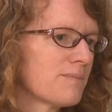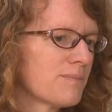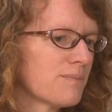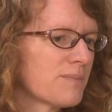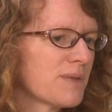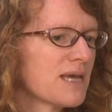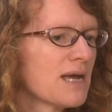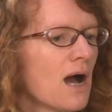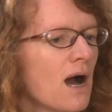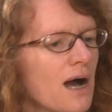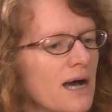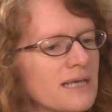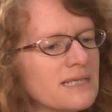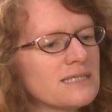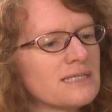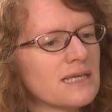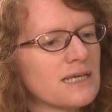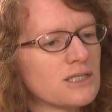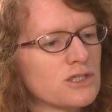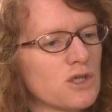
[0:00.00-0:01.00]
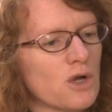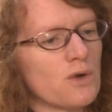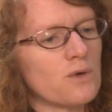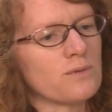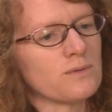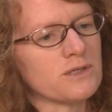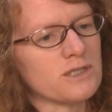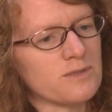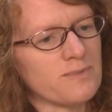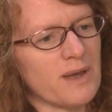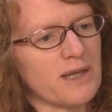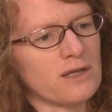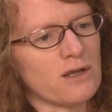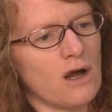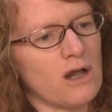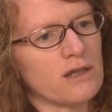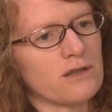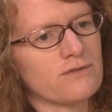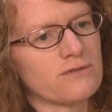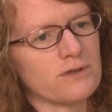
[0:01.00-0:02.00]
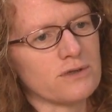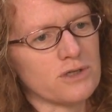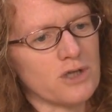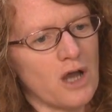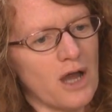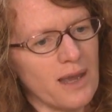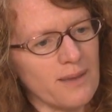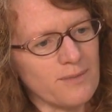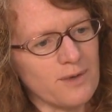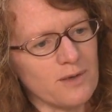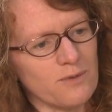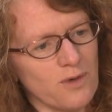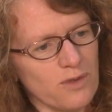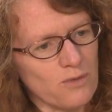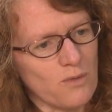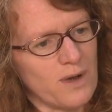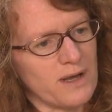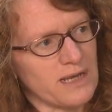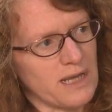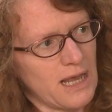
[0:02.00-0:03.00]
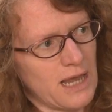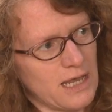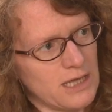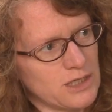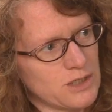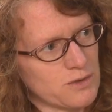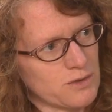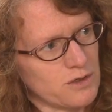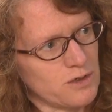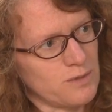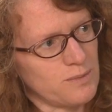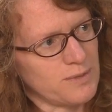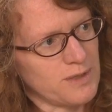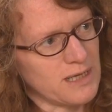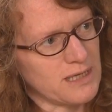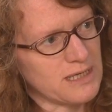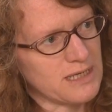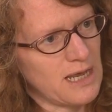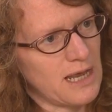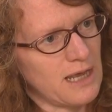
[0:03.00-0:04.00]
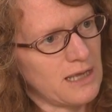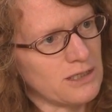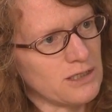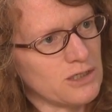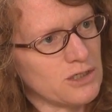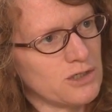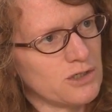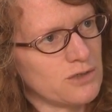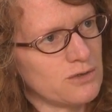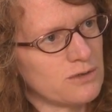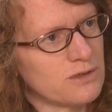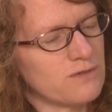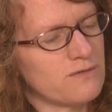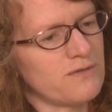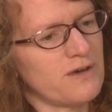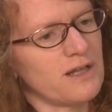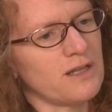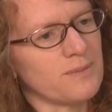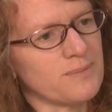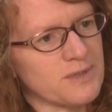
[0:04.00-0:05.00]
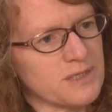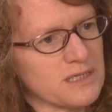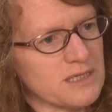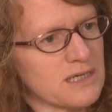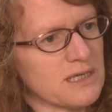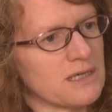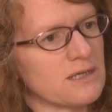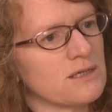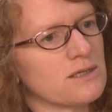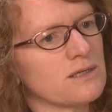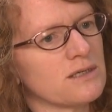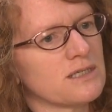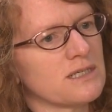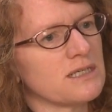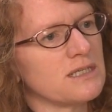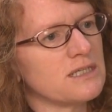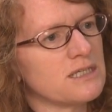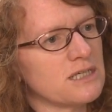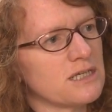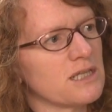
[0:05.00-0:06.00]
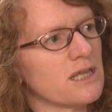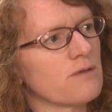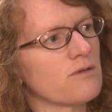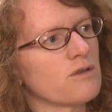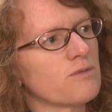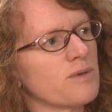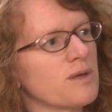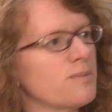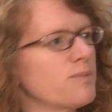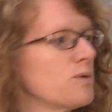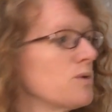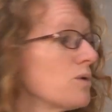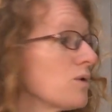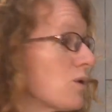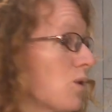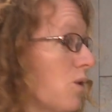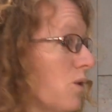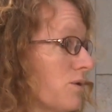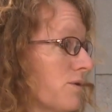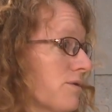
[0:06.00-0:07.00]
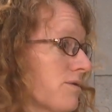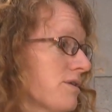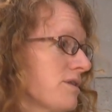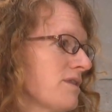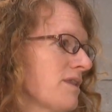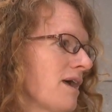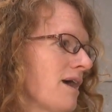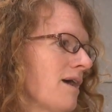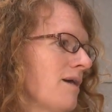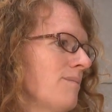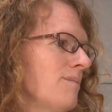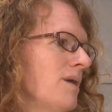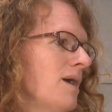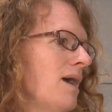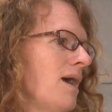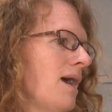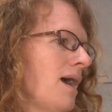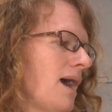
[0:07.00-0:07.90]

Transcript: because they don't spend all of their time with one age group, they tend to develop skills in dealing with people who are older than them,